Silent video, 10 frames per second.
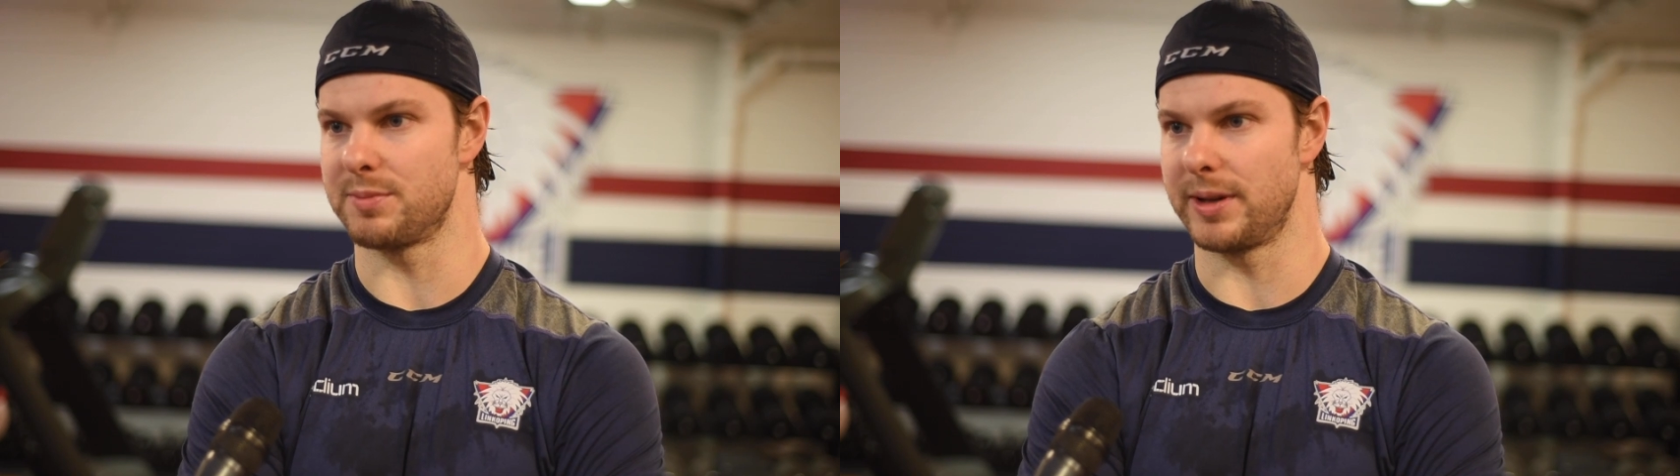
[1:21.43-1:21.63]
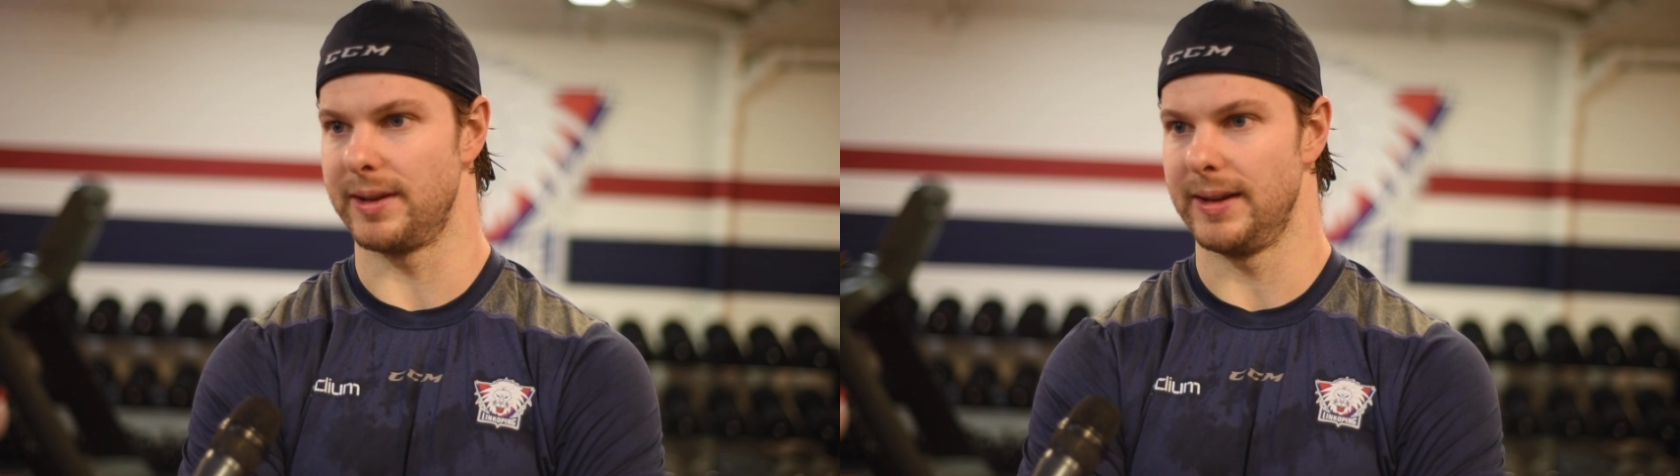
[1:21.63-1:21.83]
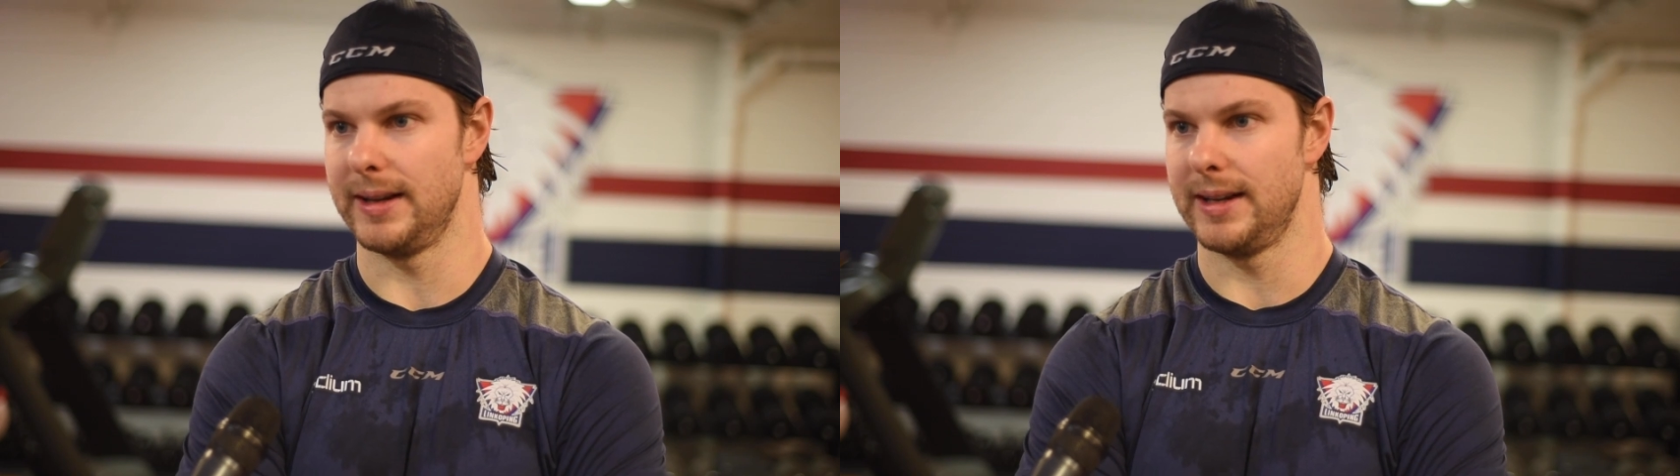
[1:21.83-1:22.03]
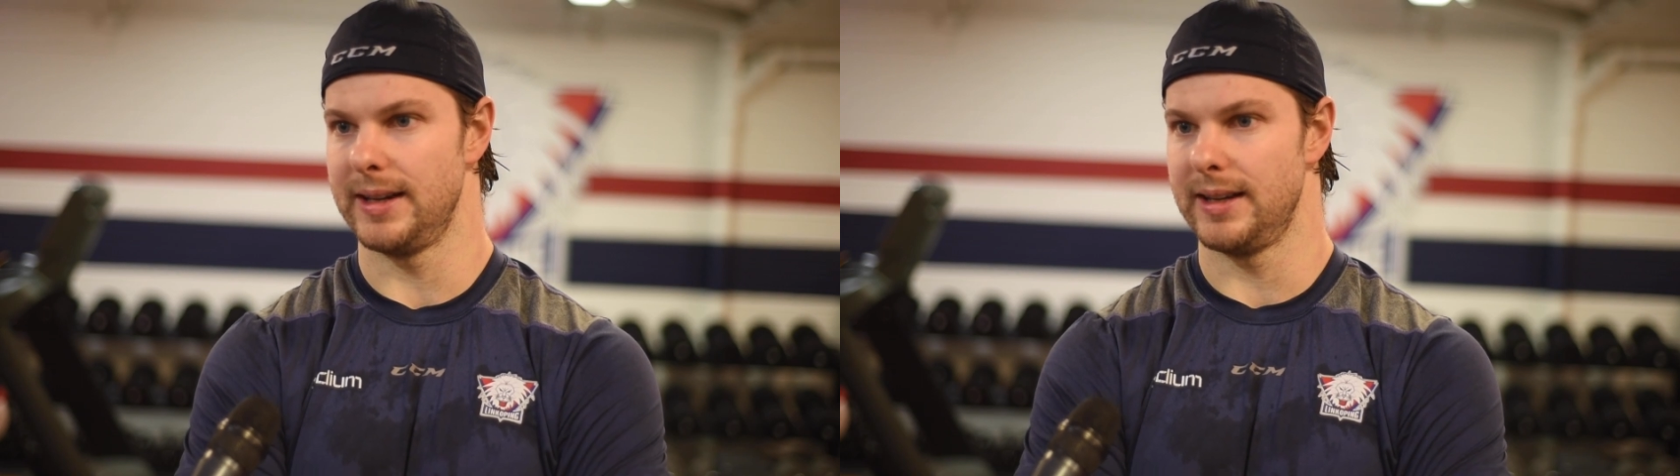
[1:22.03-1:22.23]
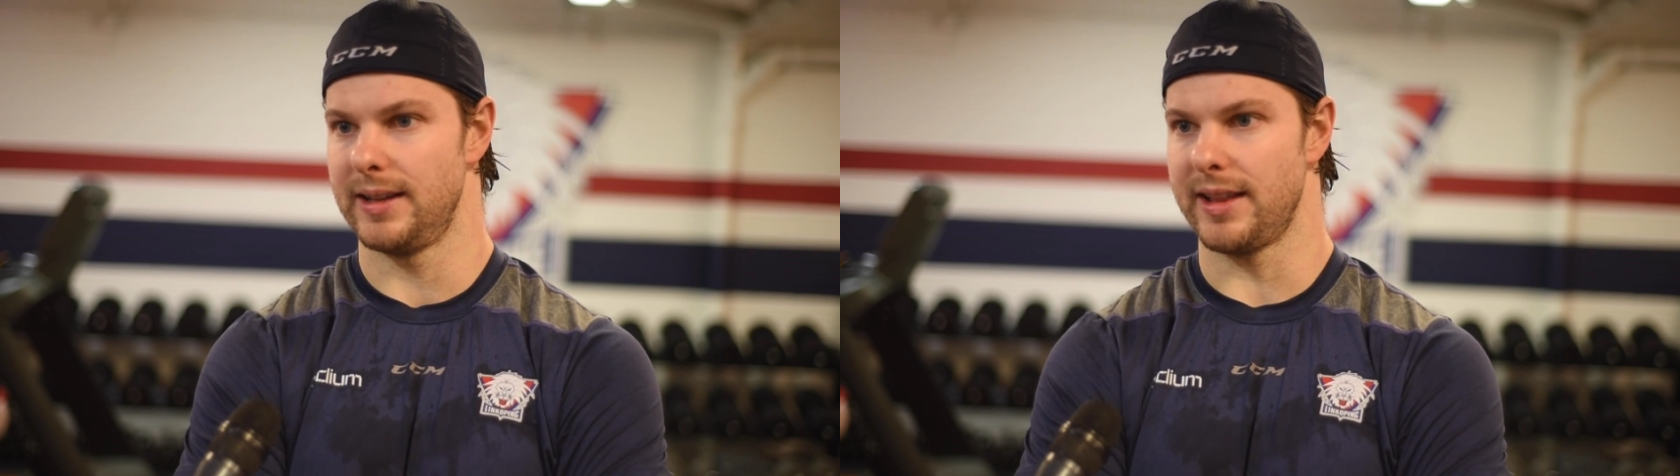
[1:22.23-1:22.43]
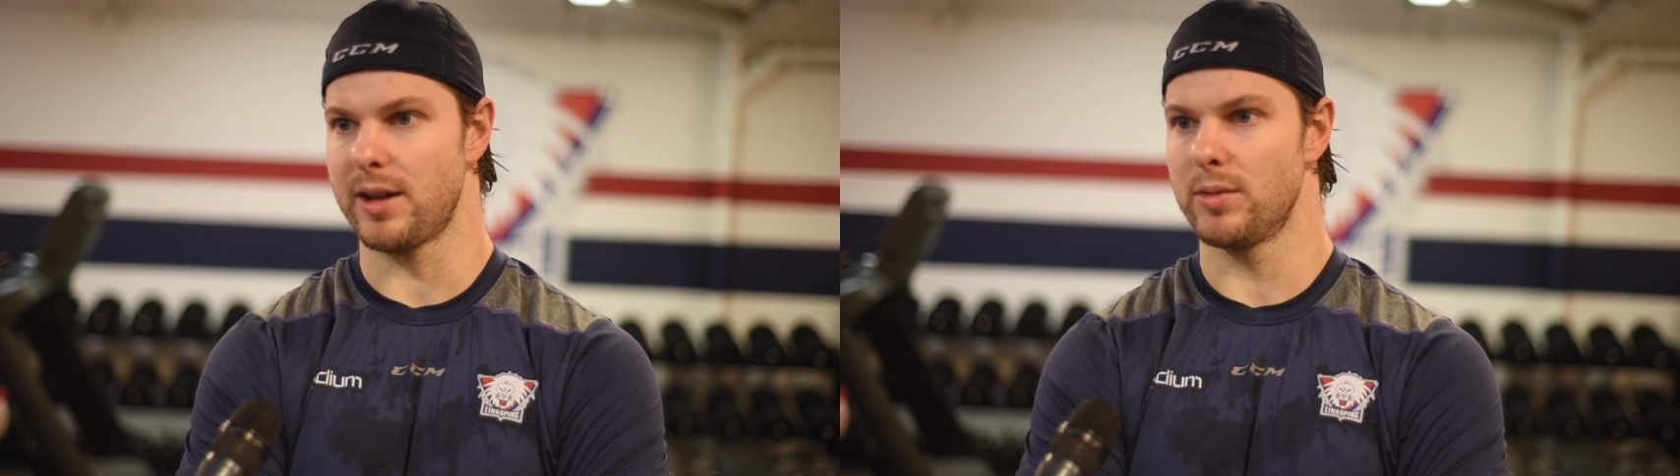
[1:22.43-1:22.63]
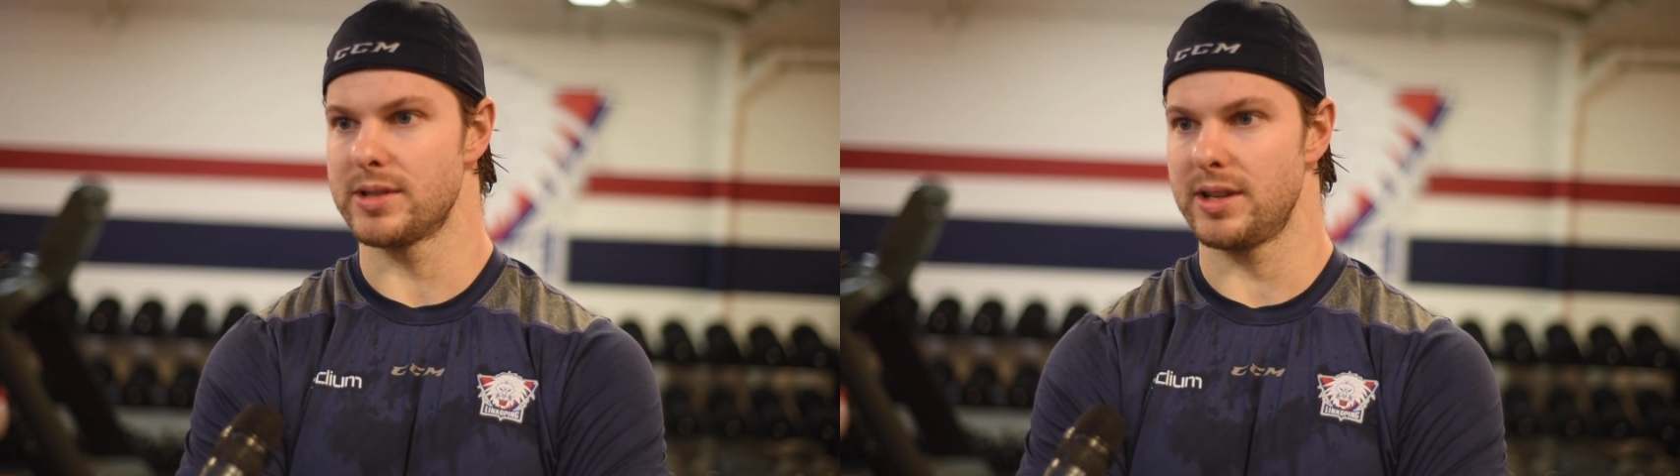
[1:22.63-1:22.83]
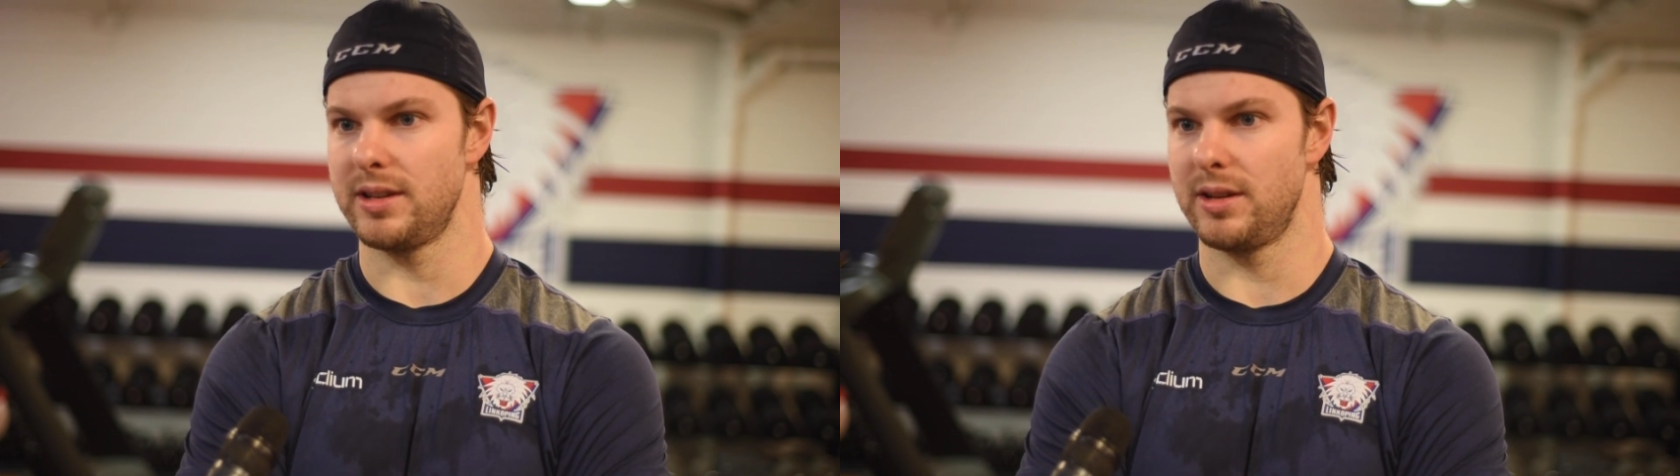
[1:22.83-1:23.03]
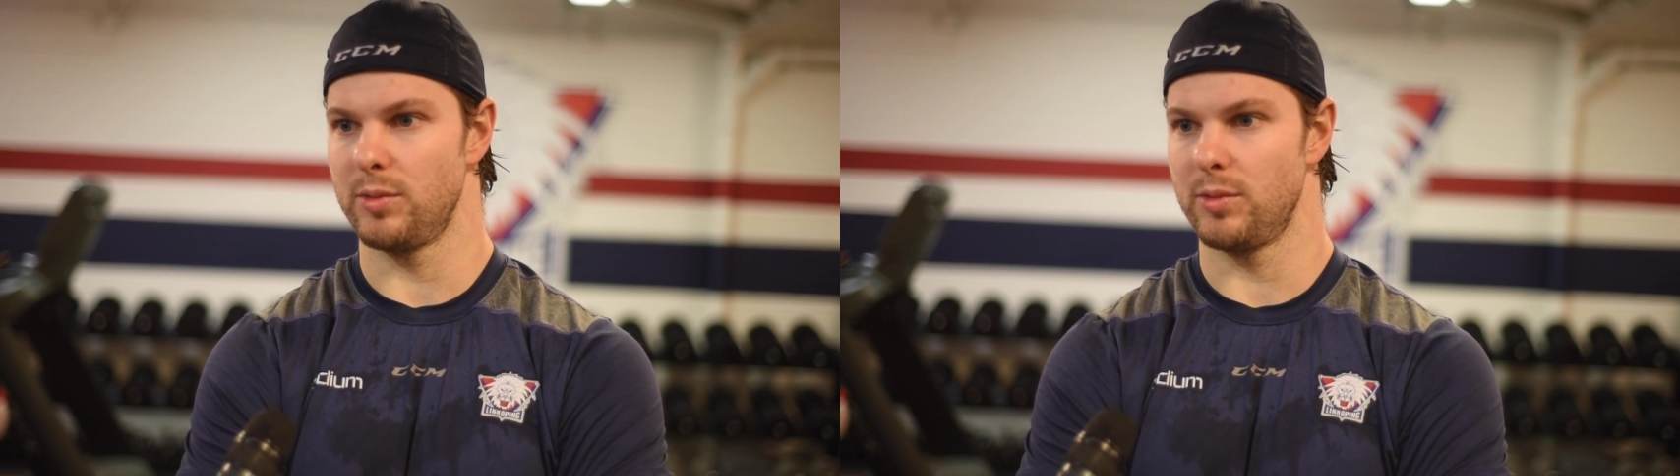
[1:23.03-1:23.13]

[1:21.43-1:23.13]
But I think it